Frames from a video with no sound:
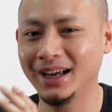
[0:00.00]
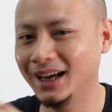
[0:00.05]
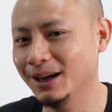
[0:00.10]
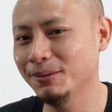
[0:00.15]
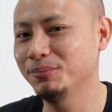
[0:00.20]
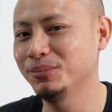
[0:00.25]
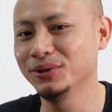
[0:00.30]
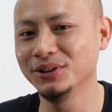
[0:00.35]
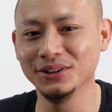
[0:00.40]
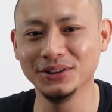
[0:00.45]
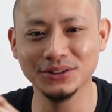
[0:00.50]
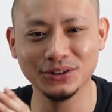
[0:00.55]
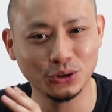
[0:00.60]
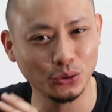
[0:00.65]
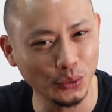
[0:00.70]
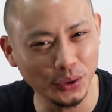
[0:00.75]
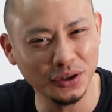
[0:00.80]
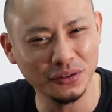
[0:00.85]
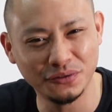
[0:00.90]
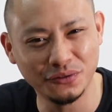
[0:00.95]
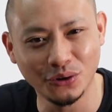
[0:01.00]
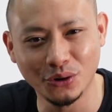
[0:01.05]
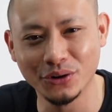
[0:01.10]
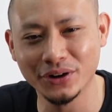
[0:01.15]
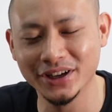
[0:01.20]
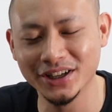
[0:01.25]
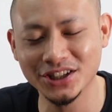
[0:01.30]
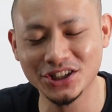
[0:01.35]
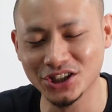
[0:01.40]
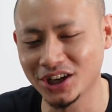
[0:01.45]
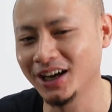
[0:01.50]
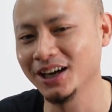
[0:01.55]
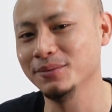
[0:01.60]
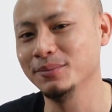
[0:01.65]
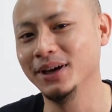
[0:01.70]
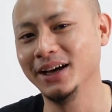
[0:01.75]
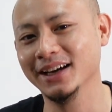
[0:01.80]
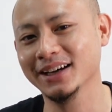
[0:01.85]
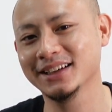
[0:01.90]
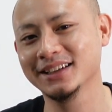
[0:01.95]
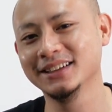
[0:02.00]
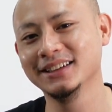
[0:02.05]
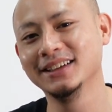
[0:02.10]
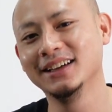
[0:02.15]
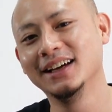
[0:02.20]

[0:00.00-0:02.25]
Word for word: Apple 24-inch iMac.